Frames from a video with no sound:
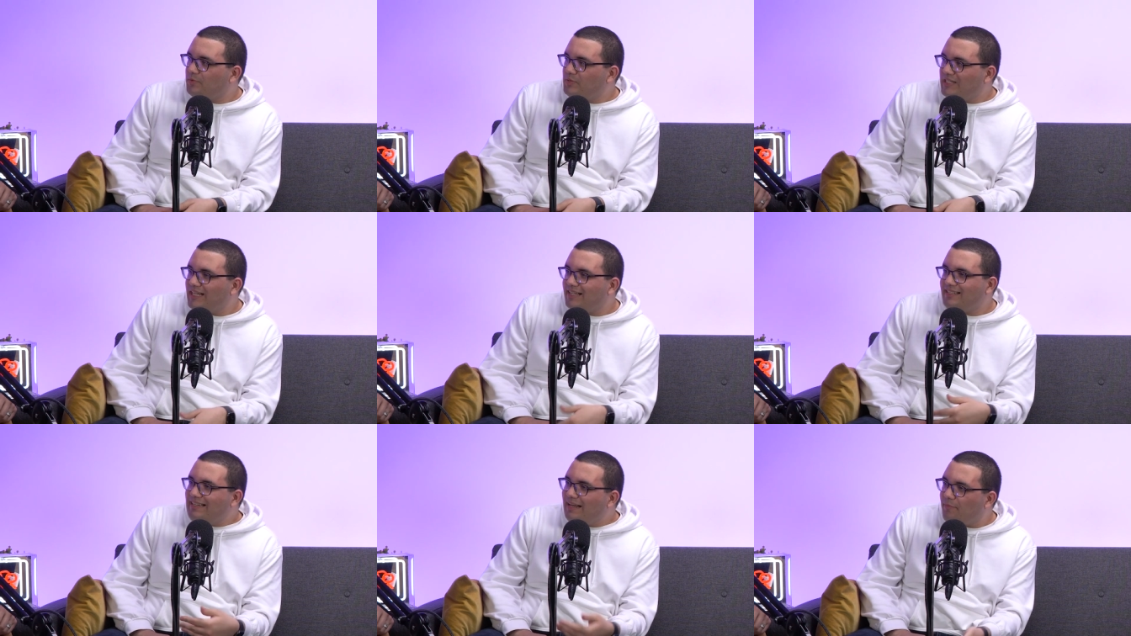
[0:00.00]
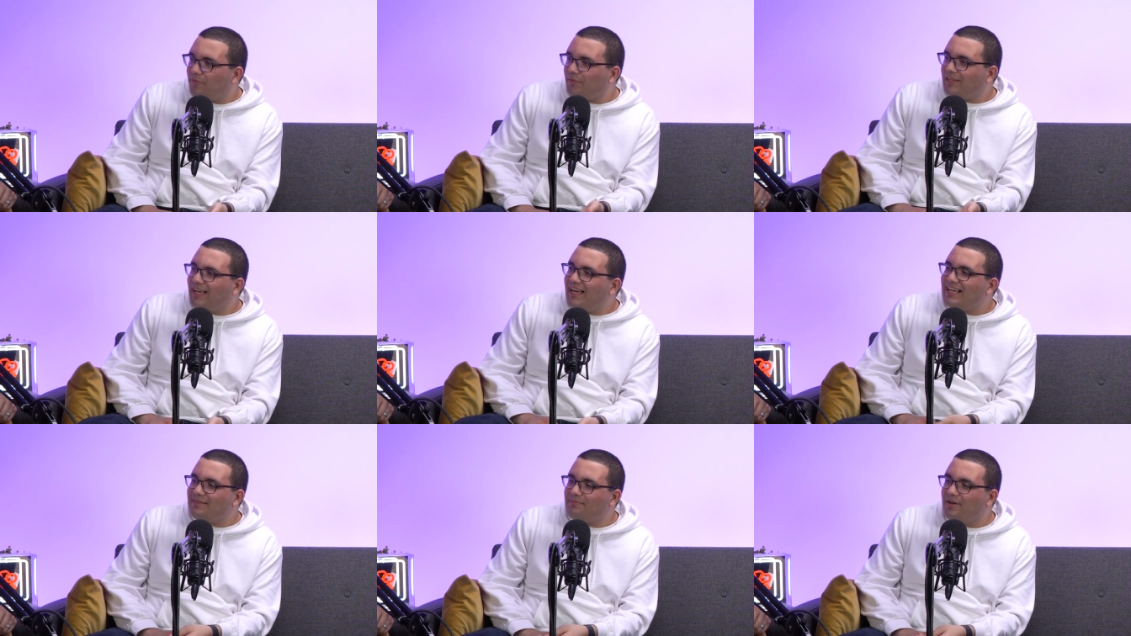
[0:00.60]
obviously that's the name of the
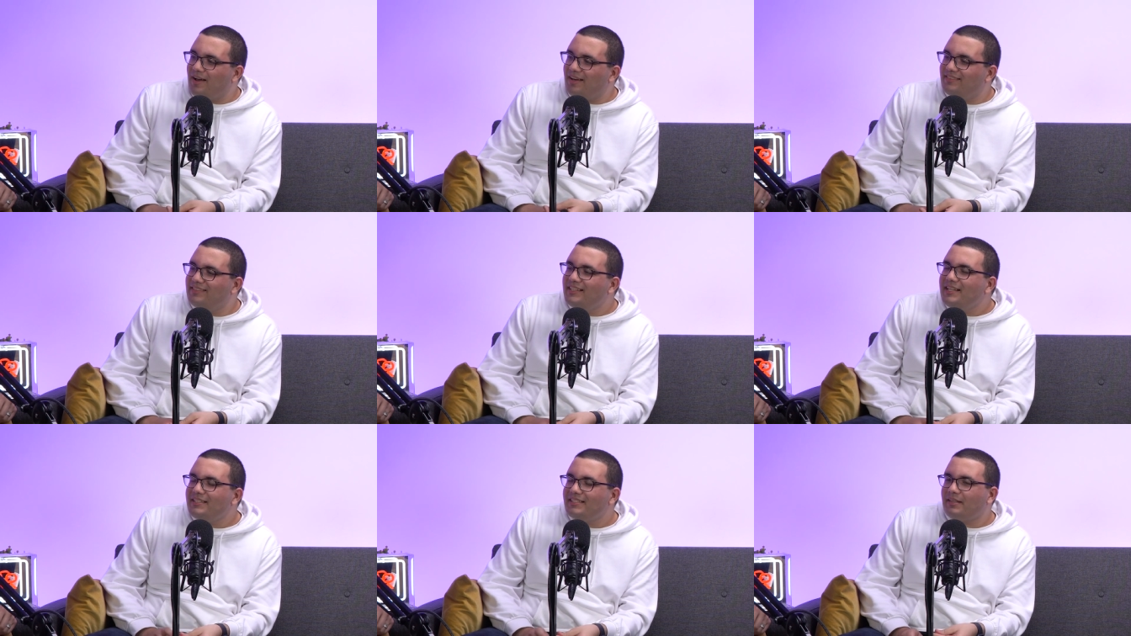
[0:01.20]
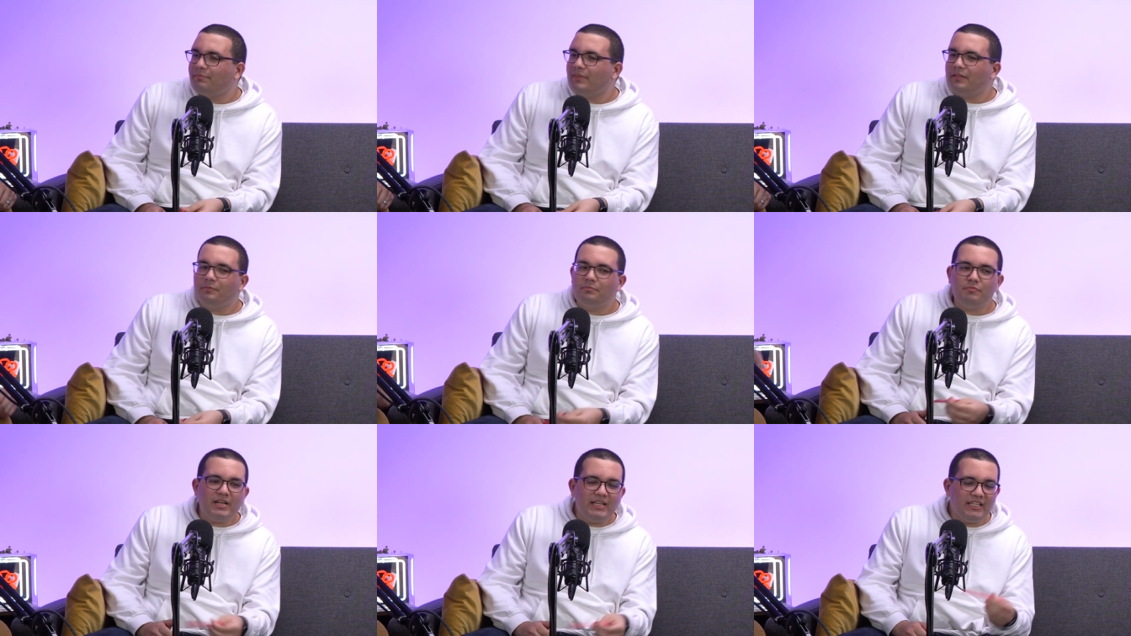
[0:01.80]
game. And there's
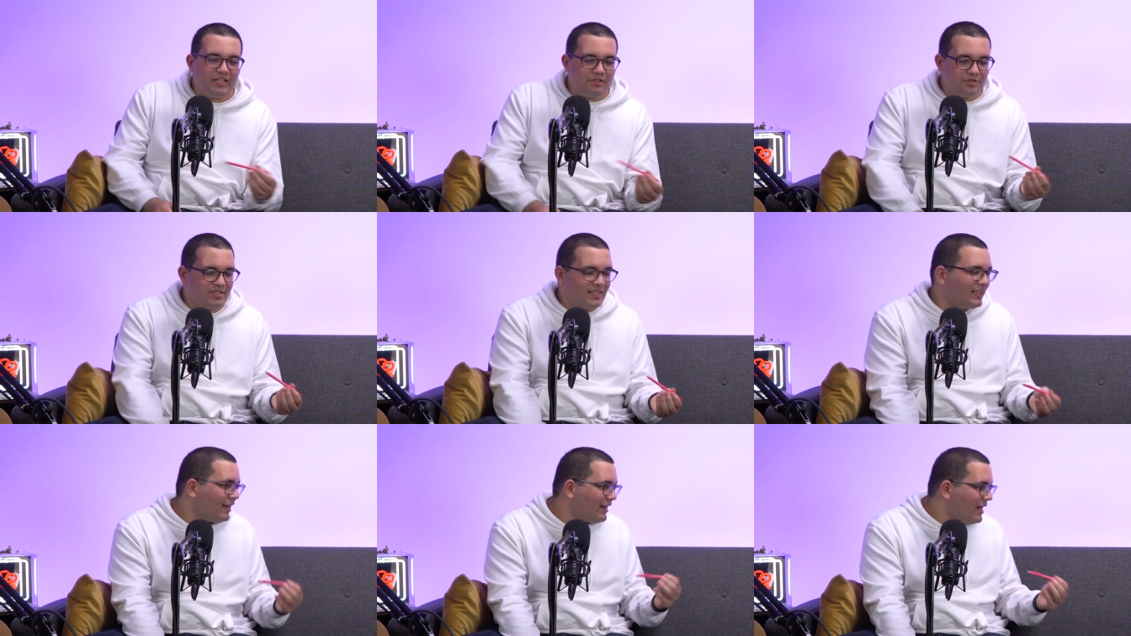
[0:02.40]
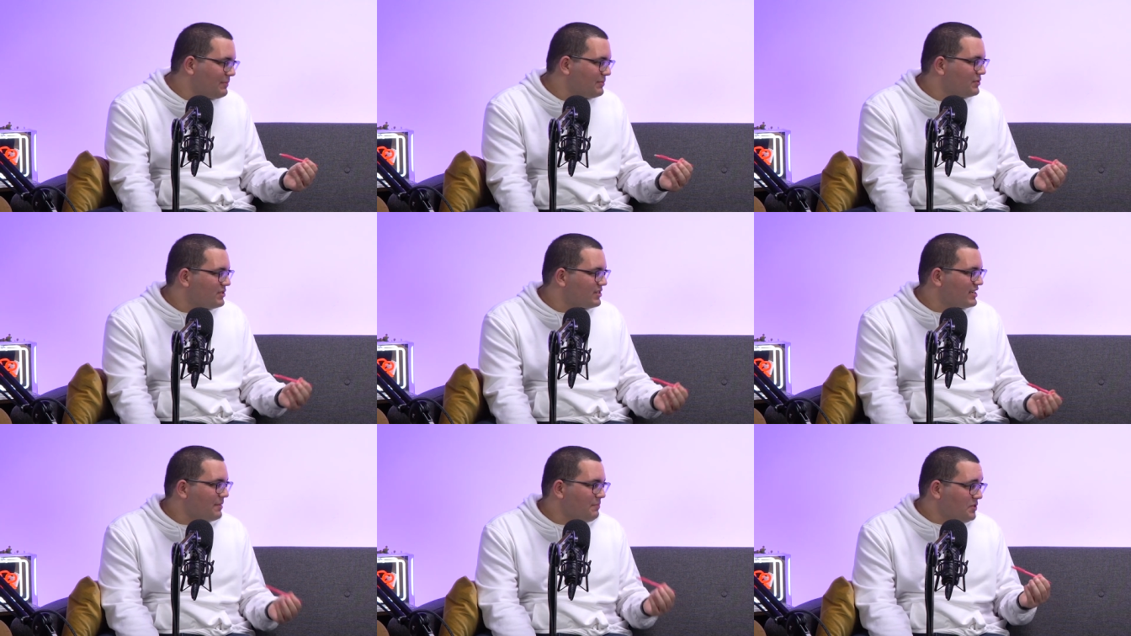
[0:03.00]
something really interesting that
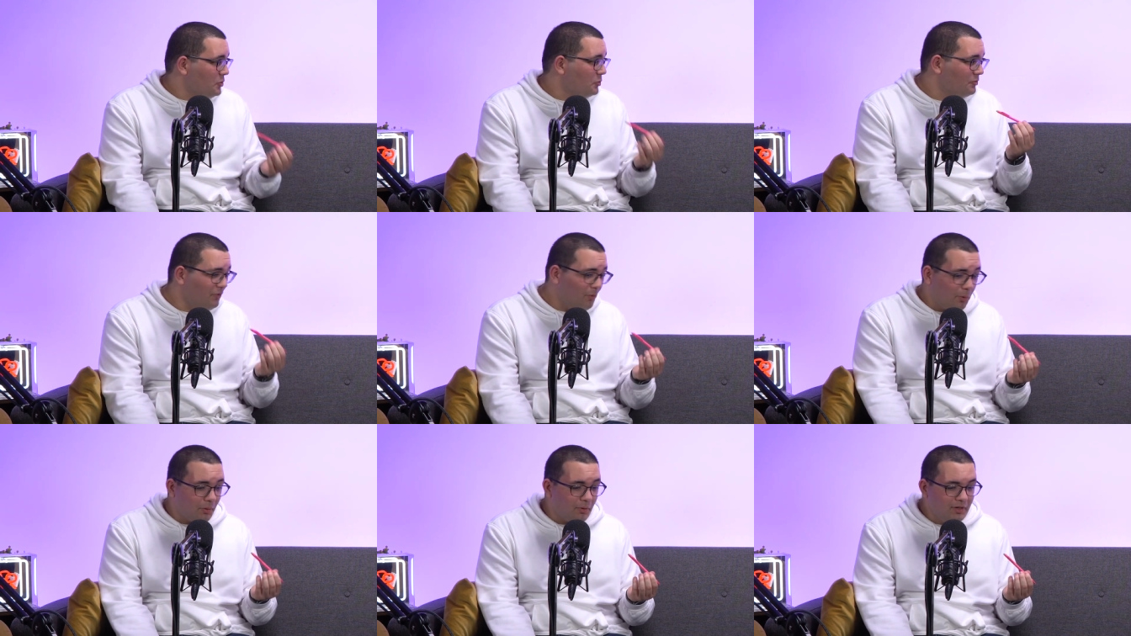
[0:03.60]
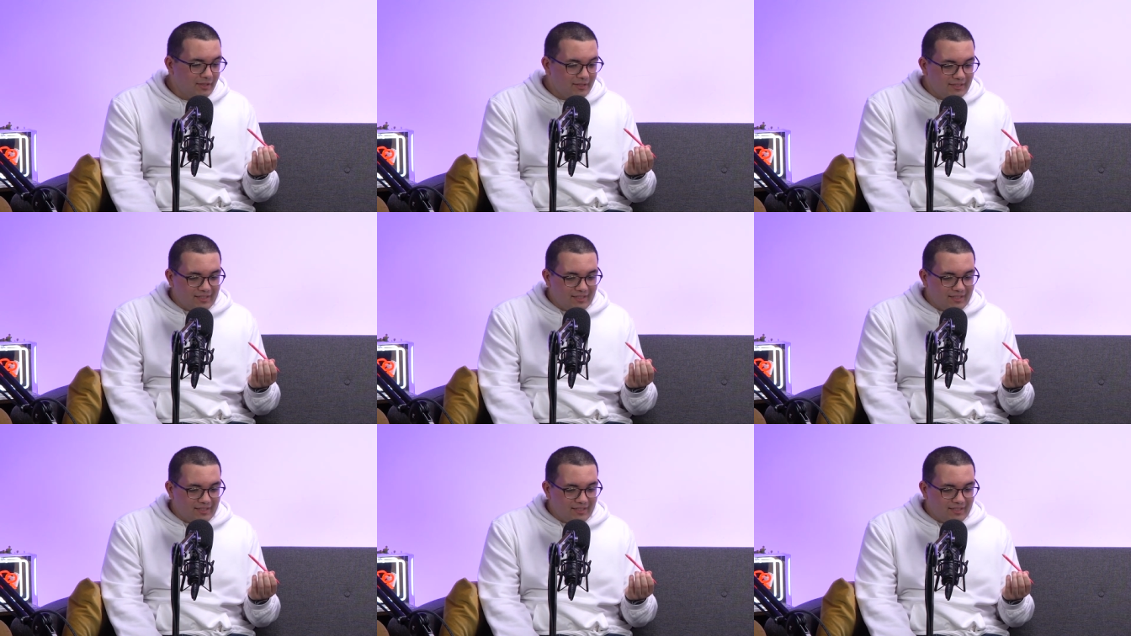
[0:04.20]
happens in episode four,